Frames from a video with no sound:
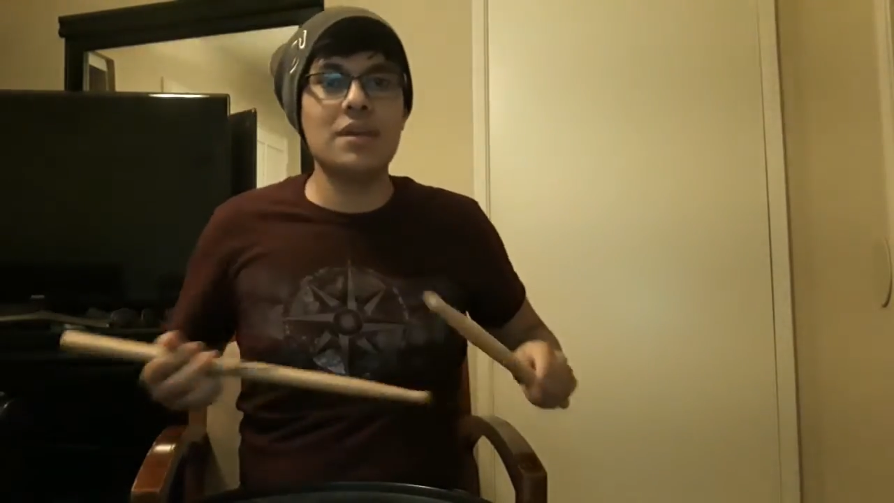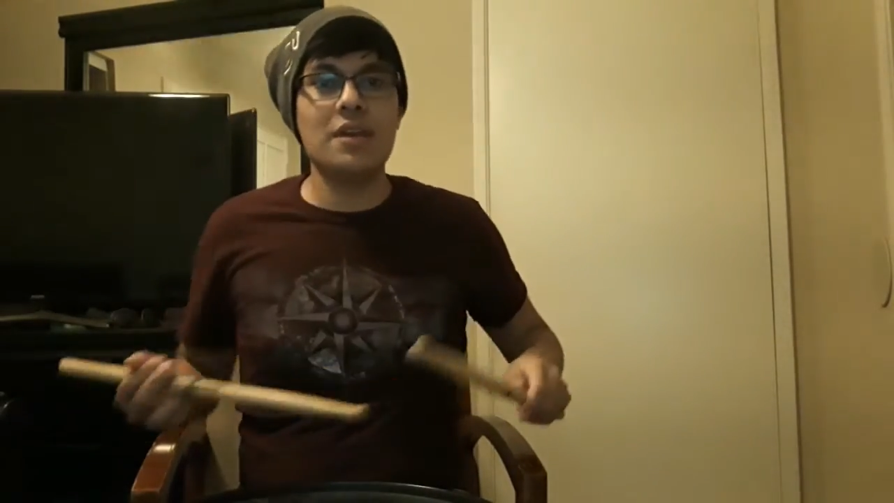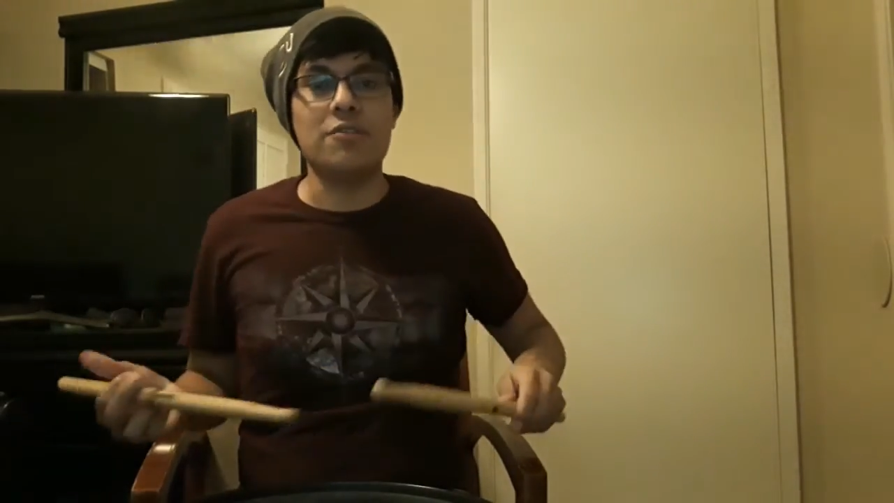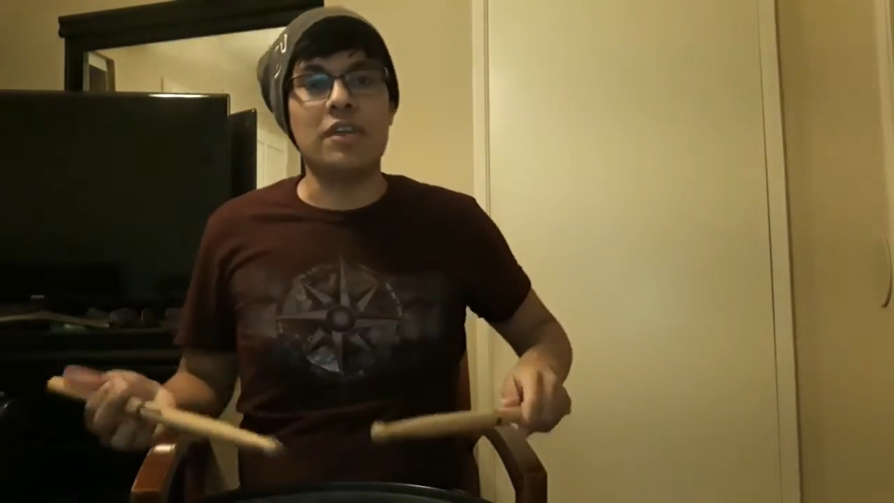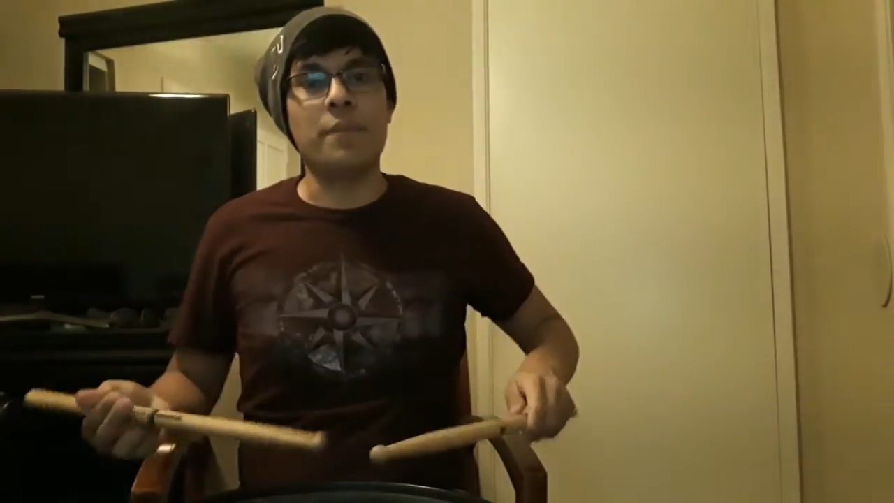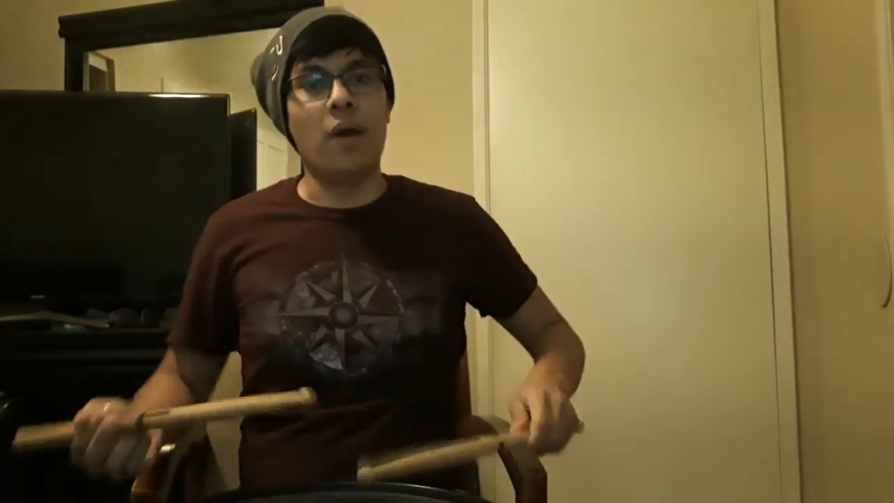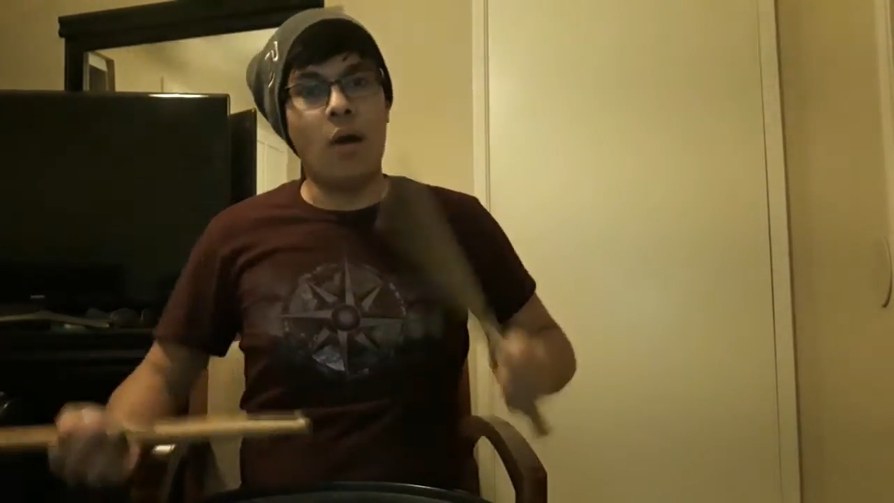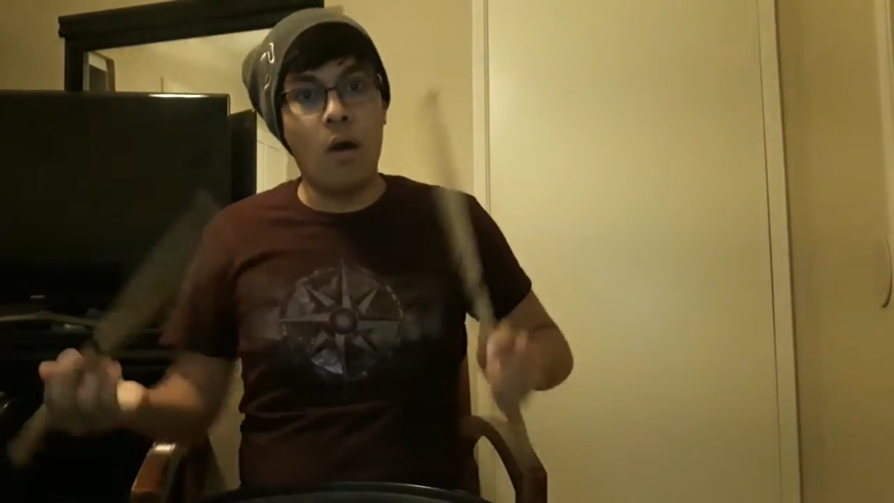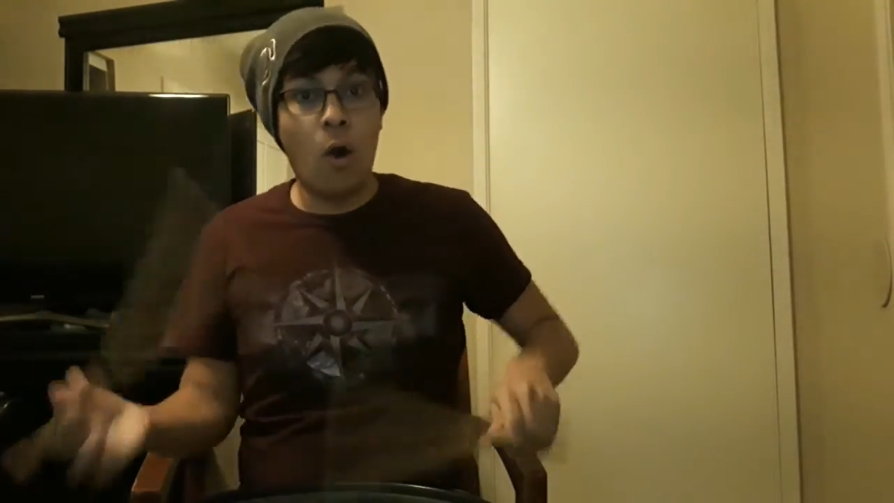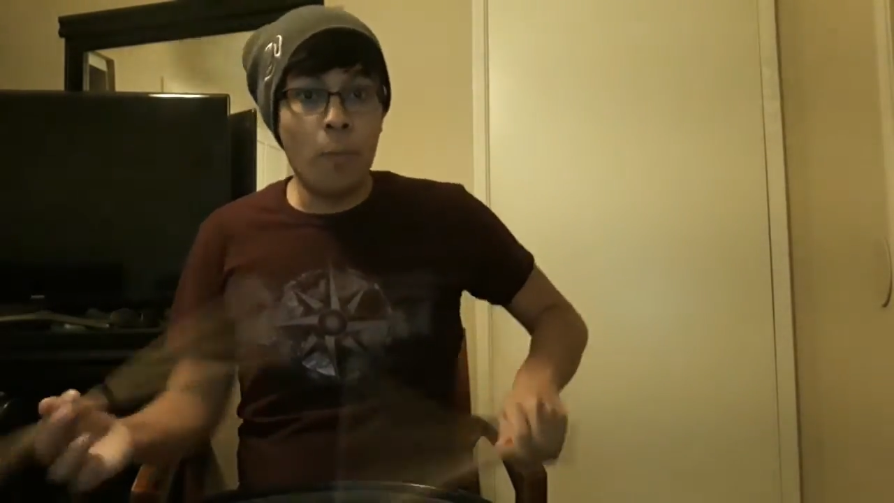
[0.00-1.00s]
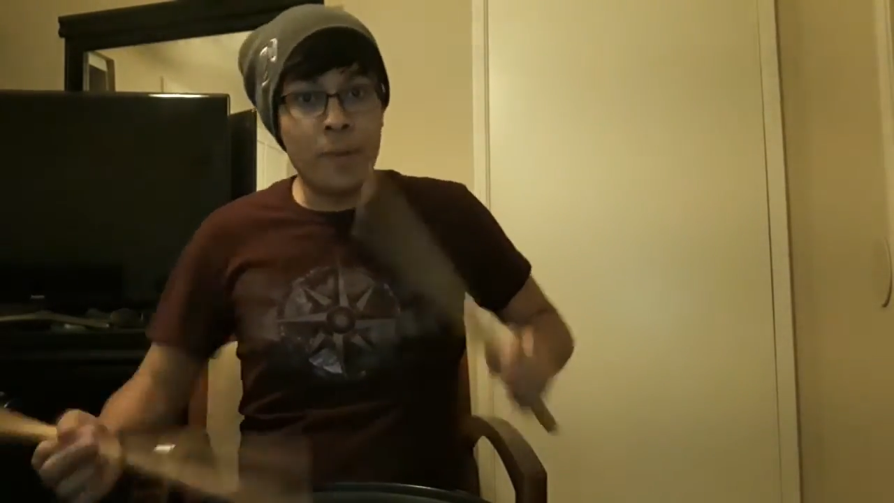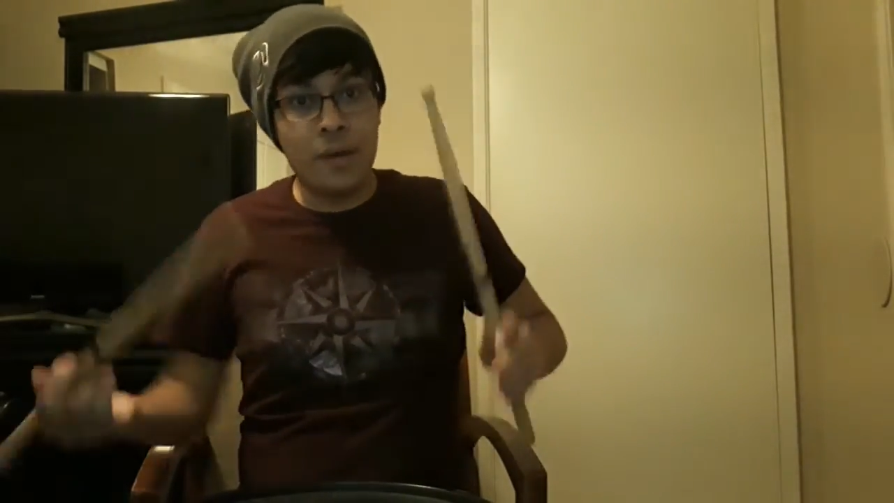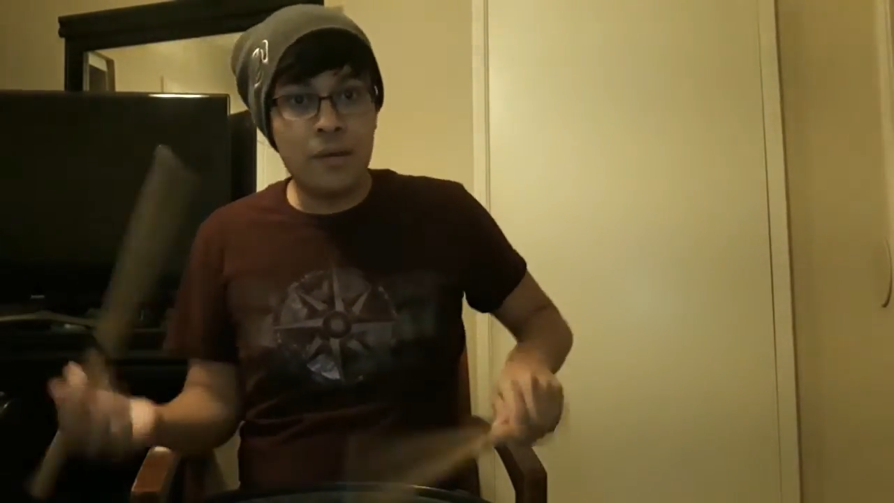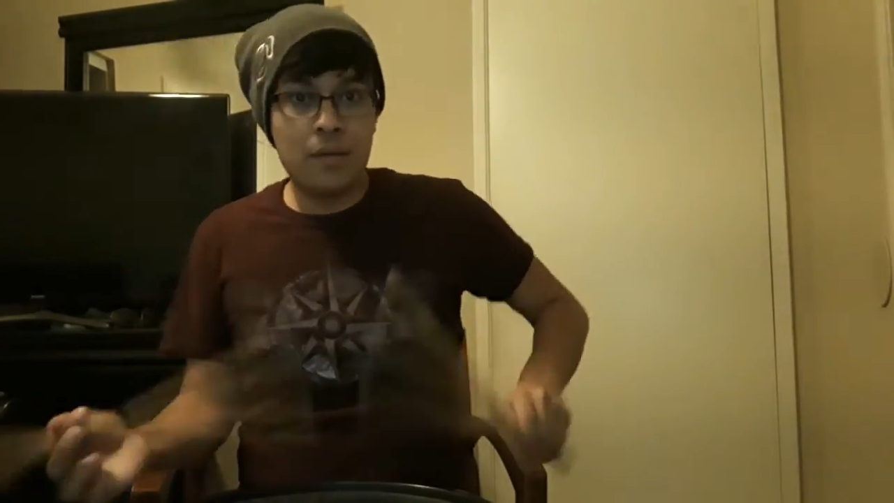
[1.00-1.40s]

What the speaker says: You keep it open,